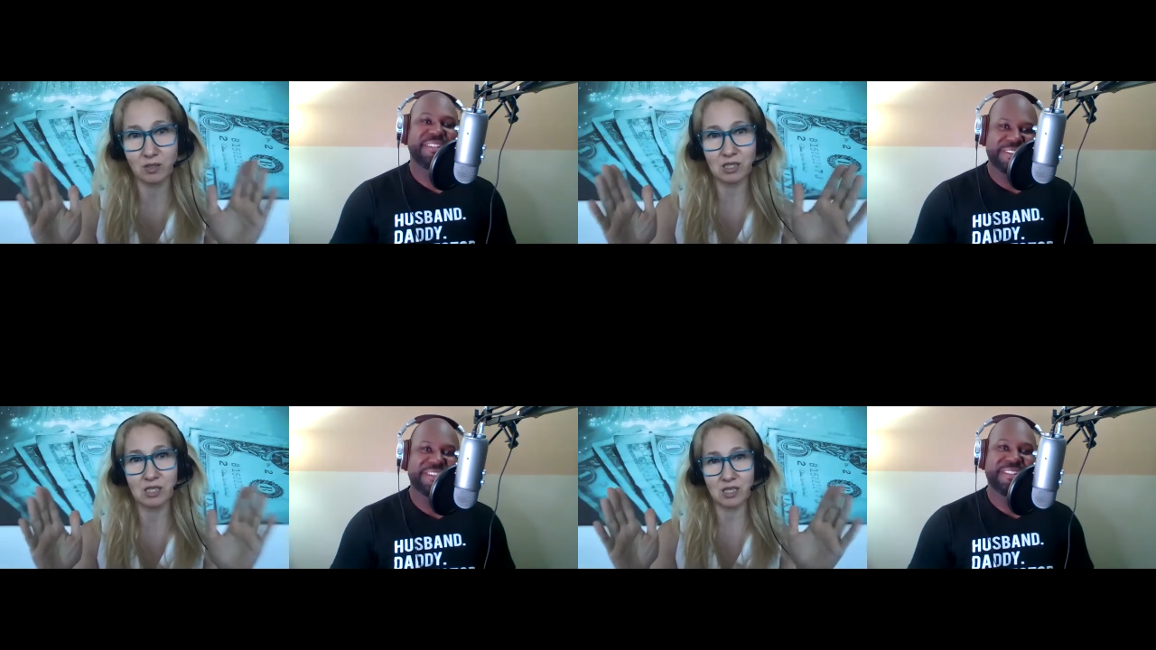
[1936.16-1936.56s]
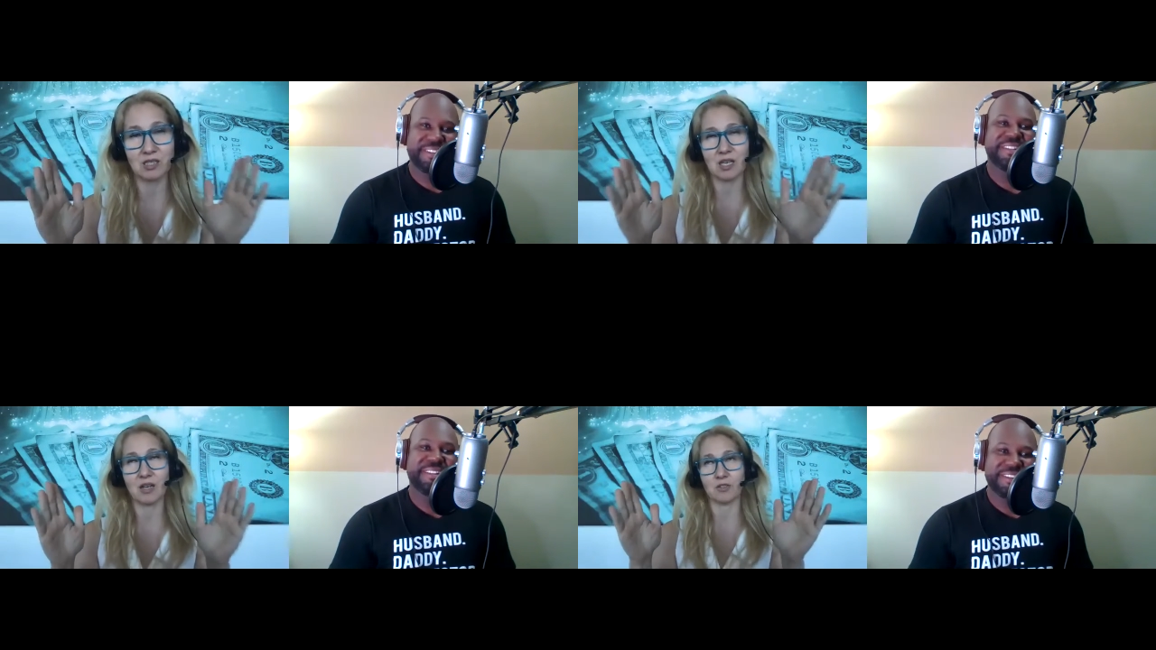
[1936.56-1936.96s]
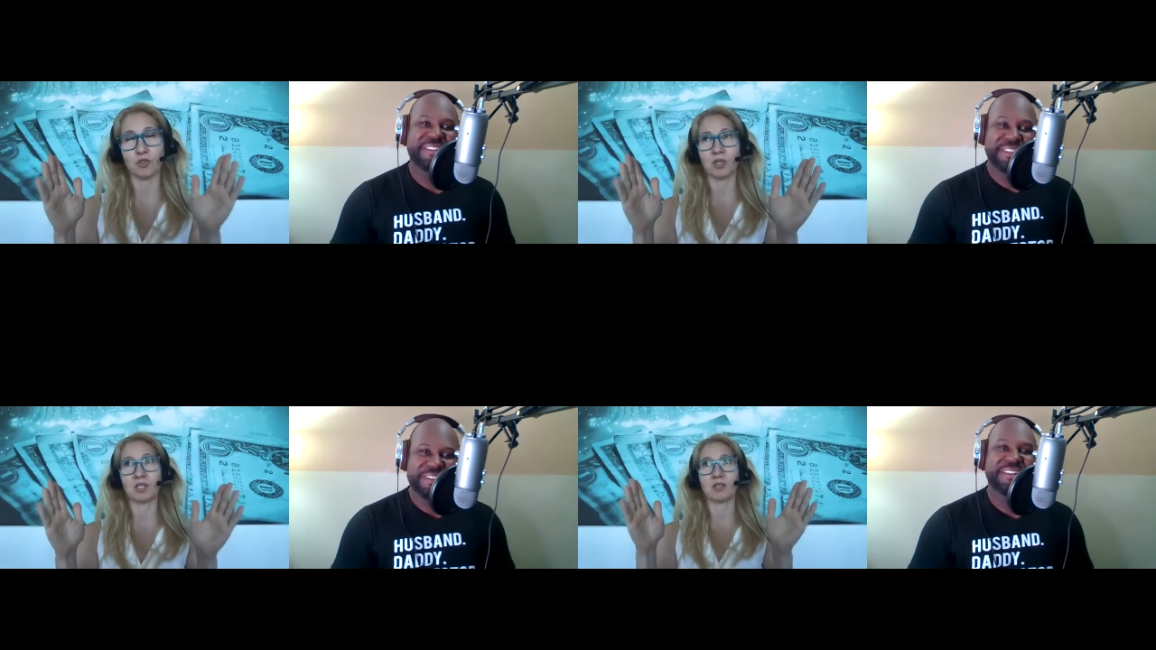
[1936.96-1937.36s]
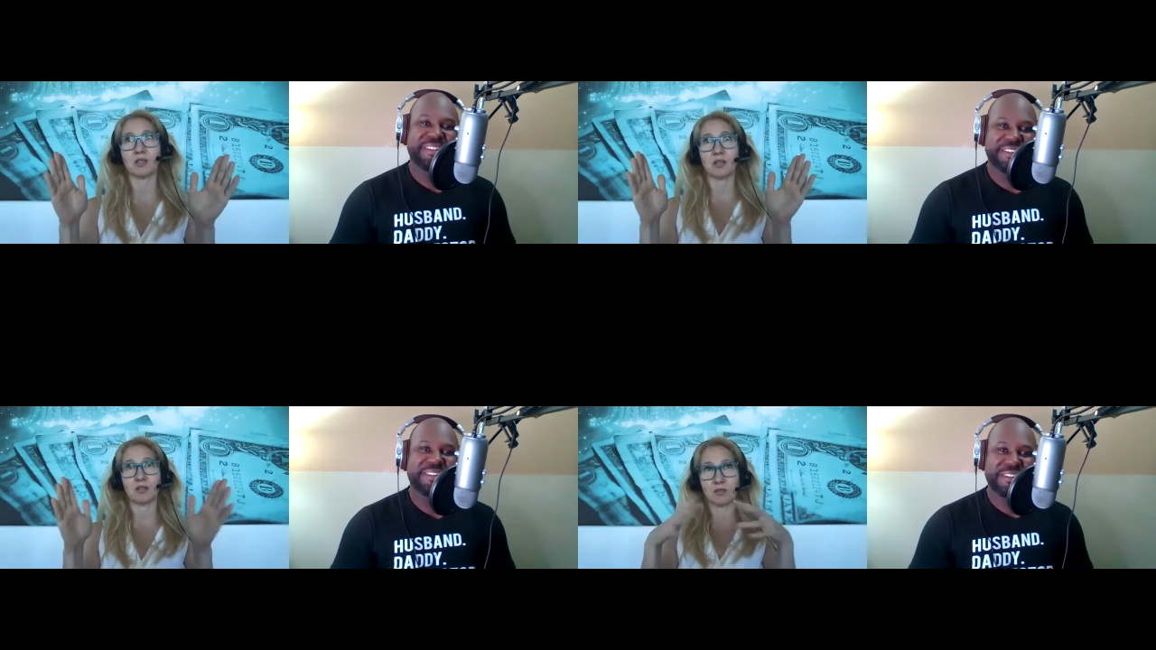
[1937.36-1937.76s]
Speaker 1: this is doing
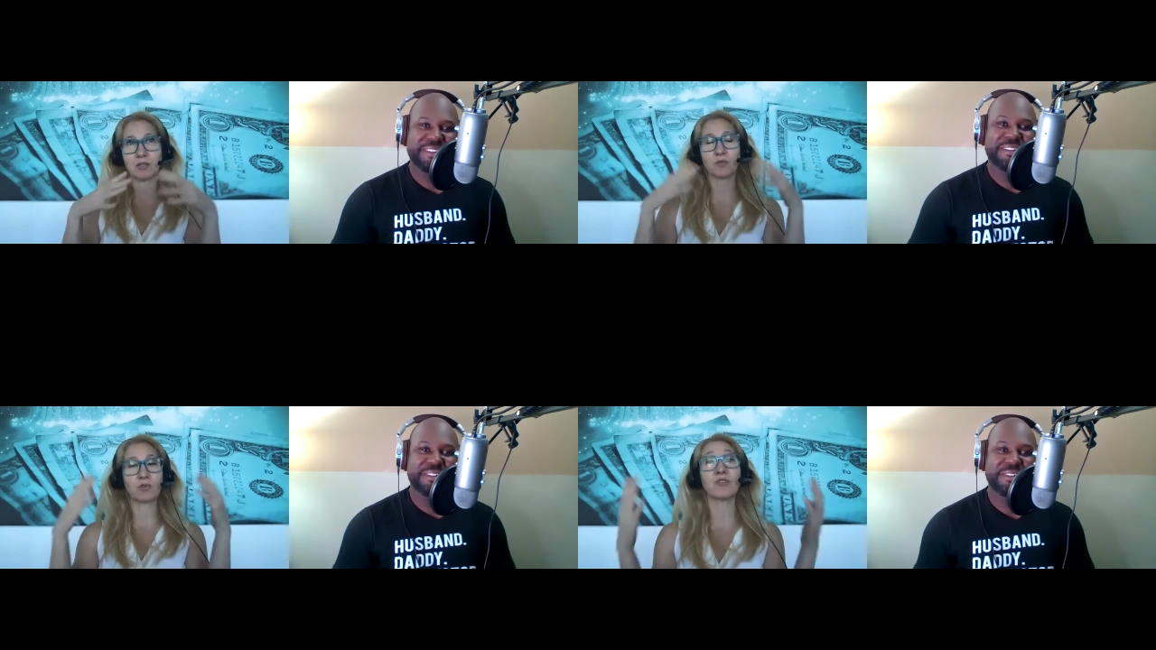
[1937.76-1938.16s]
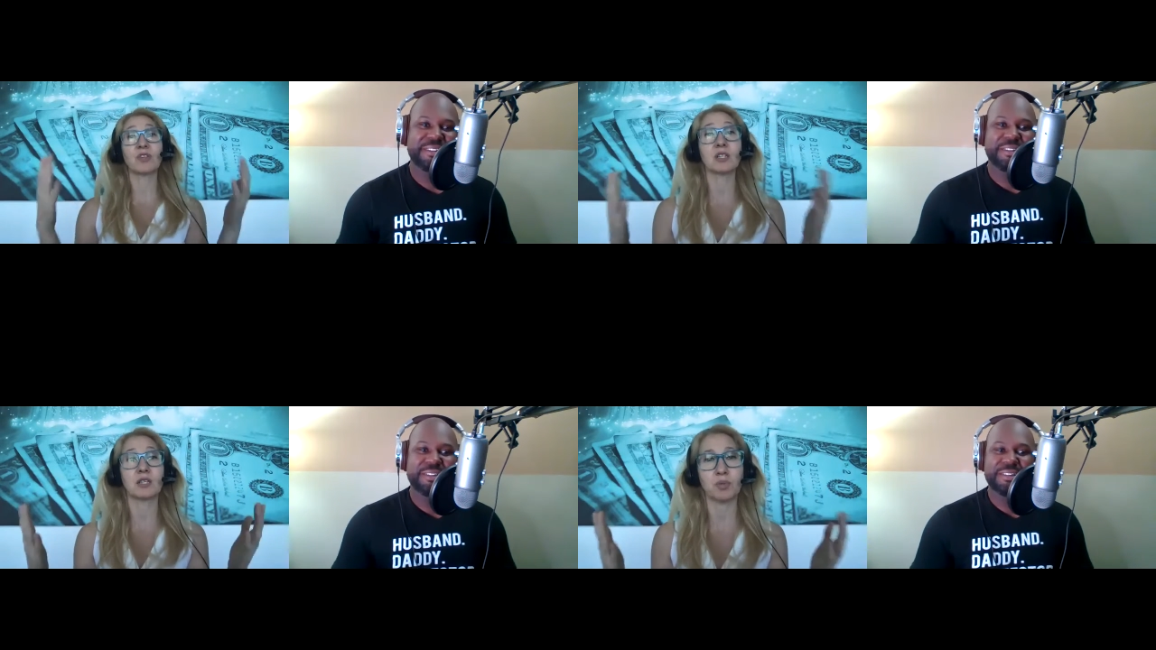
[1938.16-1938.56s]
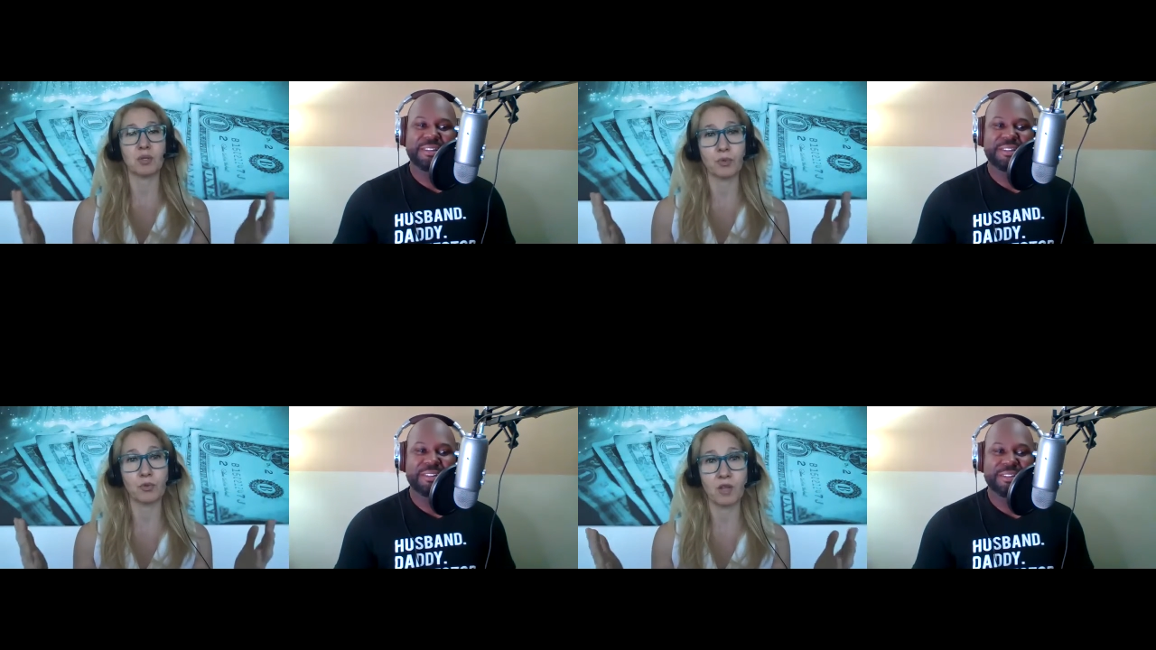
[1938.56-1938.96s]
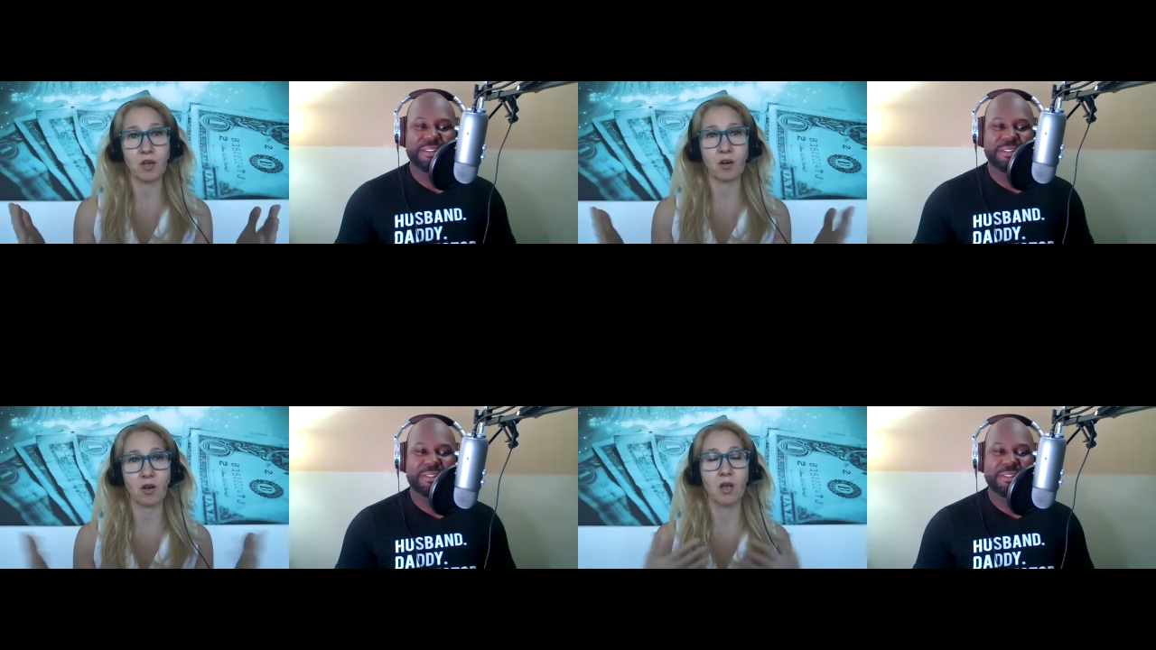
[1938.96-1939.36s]
uh, like revealing people who they
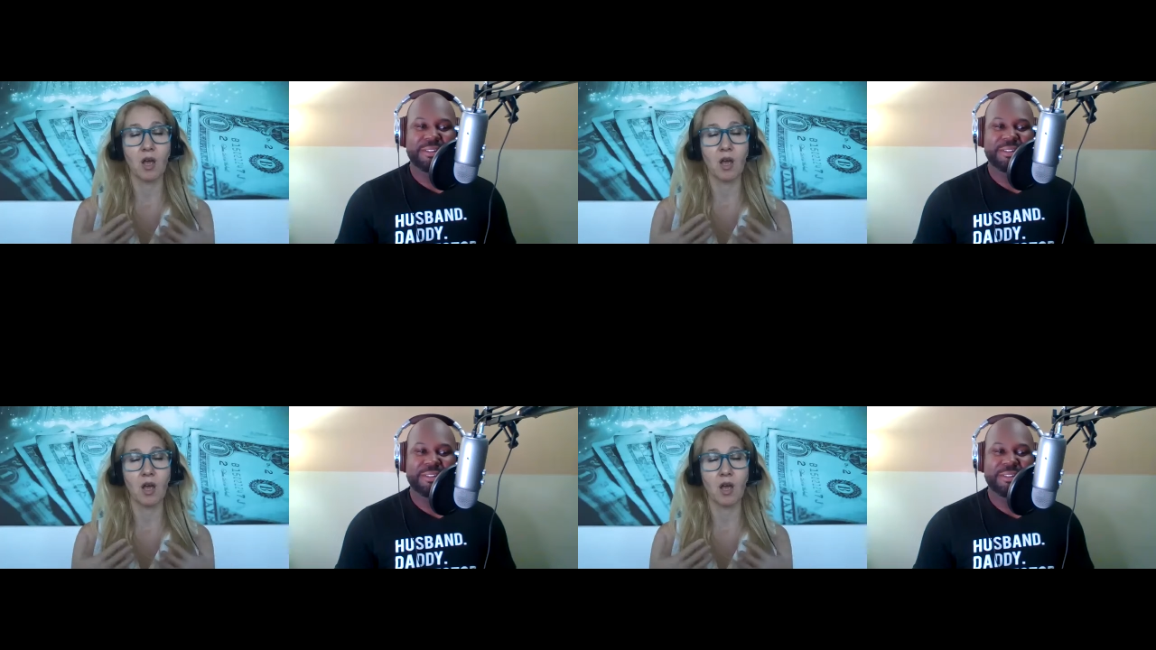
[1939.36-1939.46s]
are